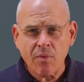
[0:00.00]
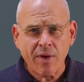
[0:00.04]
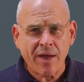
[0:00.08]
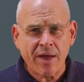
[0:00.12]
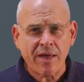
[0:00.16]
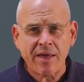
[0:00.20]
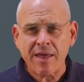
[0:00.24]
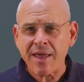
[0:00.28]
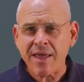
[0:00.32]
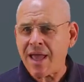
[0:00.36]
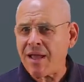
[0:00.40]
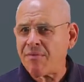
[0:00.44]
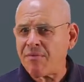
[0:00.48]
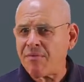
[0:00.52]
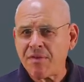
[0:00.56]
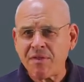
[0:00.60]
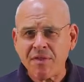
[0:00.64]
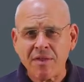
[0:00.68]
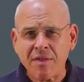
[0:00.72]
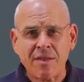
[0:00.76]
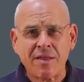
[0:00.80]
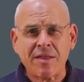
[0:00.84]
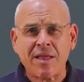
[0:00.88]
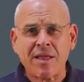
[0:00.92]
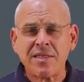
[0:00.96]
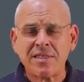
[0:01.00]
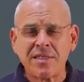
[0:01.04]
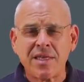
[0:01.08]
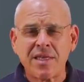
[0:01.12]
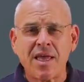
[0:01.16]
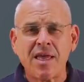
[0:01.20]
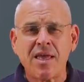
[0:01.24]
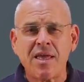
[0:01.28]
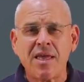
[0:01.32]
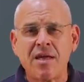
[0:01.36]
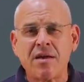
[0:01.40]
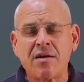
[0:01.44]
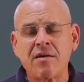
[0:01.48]
way, everything that I
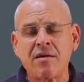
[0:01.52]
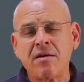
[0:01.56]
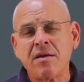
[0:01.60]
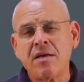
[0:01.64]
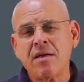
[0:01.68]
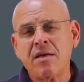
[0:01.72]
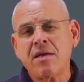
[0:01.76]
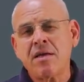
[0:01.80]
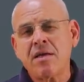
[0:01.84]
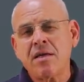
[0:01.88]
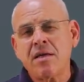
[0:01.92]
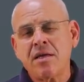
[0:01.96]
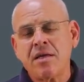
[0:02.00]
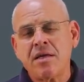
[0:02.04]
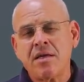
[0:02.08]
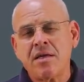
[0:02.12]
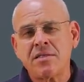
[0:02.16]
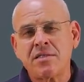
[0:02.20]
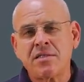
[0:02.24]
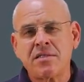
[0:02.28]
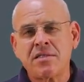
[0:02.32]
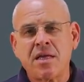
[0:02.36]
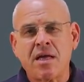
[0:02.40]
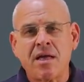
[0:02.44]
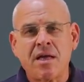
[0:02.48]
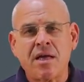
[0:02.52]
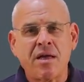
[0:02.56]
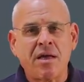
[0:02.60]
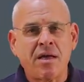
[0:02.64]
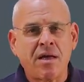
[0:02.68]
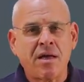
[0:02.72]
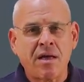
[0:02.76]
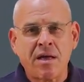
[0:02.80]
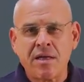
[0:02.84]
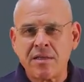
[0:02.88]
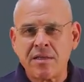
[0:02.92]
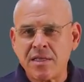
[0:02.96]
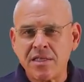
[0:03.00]
say here is uh,
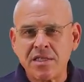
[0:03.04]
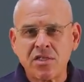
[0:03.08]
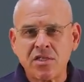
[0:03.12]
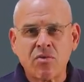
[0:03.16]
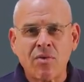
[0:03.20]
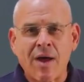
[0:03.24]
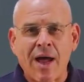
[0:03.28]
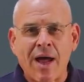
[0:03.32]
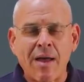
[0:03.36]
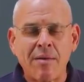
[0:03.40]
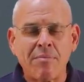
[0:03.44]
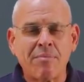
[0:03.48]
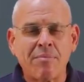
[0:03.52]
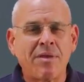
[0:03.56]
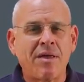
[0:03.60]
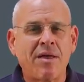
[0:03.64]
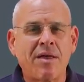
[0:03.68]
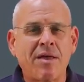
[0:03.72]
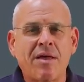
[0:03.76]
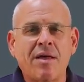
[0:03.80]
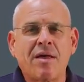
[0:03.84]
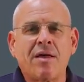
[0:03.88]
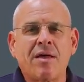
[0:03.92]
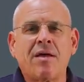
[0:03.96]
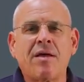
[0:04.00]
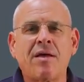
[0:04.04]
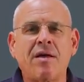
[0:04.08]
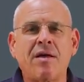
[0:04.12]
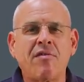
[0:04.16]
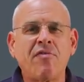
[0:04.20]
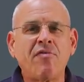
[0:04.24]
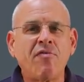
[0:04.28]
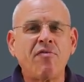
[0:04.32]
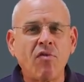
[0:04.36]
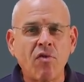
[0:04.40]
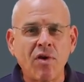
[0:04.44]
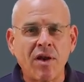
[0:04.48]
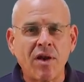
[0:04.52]
uh, described uh,
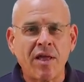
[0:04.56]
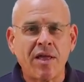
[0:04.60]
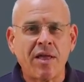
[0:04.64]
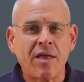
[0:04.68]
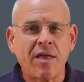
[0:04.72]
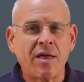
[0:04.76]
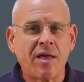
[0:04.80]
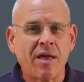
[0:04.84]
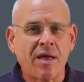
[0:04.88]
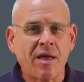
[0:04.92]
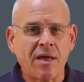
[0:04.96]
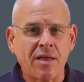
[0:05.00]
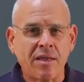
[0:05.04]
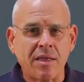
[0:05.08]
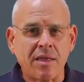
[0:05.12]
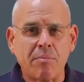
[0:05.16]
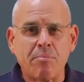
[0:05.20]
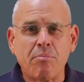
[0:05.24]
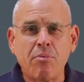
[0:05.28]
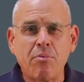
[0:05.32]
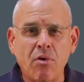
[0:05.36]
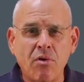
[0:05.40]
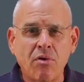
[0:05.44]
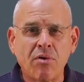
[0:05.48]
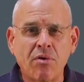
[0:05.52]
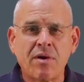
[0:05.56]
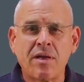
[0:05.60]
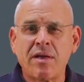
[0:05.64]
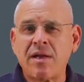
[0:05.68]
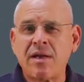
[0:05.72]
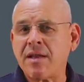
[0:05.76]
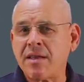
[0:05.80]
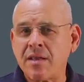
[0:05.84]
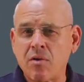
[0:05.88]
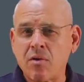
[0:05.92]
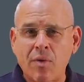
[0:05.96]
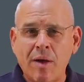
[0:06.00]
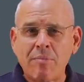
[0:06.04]
fully in the book and
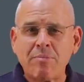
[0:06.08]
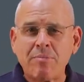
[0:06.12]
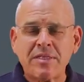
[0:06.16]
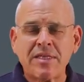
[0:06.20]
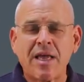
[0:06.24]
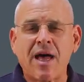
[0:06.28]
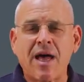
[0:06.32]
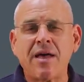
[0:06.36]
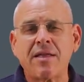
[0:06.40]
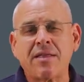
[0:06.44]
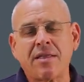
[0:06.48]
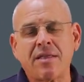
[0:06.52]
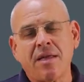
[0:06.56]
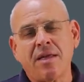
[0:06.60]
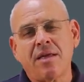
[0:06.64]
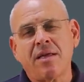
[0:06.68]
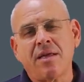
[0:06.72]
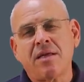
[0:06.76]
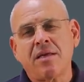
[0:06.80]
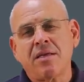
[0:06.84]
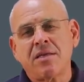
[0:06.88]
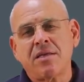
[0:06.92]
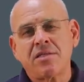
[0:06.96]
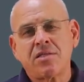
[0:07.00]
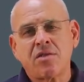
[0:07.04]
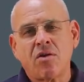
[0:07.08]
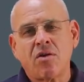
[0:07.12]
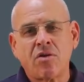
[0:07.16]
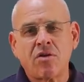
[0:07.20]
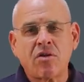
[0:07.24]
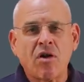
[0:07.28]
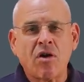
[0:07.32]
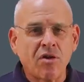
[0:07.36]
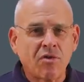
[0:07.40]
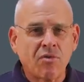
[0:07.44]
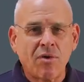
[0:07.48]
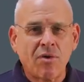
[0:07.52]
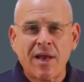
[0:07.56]
in the website, so you
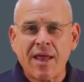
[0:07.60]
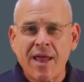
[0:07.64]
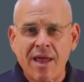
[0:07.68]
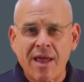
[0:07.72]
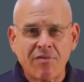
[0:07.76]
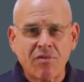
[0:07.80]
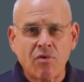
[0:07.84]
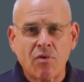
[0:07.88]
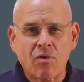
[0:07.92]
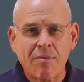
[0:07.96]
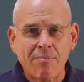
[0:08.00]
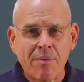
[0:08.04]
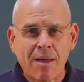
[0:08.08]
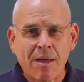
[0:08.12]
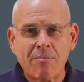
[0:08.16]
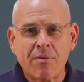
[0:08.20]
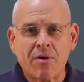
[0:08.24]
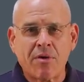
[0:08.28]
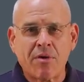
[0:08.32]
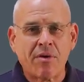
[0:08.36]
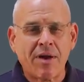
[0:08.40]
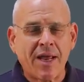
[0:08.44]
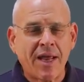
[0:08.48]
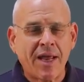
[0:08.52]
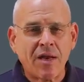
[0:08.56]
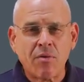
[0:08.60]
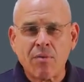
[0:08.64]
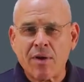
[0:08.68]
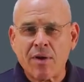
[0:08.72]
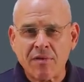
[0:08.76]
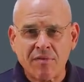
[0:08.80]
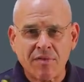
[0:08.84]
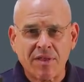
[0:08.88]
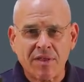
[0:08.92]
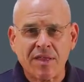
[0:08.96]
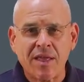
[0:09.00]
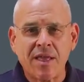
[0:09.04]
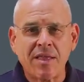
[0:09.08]
don't really have to remember any one
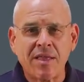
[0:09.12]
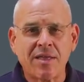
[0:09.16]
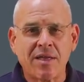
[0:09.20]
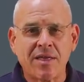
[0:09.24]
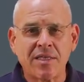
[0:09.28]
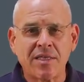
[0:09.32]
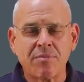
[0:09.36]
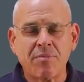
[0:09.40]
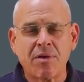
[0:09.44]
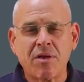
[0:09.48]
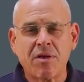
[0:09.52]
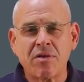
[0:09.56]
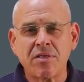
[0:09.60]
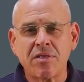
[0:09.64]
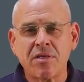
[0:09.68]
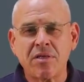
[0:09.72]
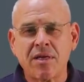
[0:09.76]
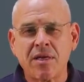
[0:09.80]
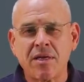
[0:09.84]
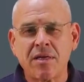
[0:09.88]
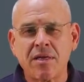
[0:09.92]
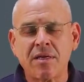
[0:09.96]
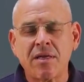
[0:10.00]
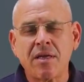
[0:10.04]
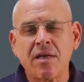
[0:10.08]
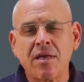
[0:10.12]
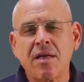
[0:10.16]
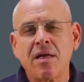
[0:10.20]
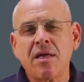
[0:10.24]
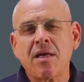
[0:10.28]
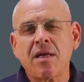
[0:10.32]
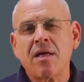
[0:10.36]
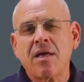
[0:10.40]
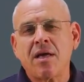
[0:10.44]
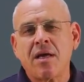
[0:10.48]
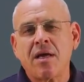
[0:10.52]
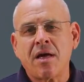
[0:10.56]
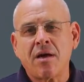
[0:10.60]
of the details because you can
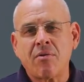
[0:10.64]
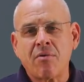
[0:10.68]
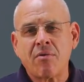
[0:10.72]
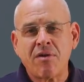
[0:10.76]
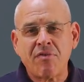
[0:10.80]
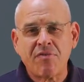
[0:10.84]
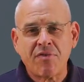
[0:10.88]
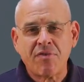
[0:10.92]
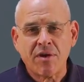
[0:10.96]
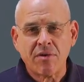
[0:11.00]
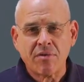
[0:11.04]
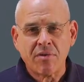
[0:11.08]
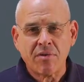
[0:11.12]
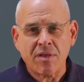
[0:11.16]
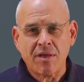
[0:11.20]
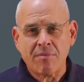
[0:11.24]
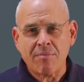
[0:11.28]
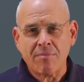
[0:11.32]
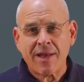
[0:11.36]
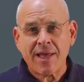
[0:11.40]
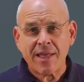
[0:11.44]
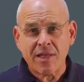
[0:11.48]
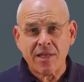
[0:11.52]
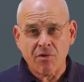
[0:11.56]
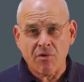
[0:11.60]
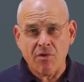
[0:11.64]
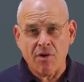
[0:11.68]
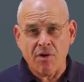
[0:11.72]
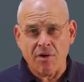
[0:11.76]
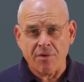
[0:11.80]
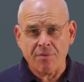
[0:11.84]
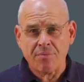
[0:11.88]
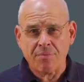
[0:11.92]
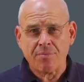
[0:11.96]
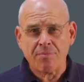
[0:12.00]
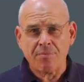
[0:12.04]
refer to them later on.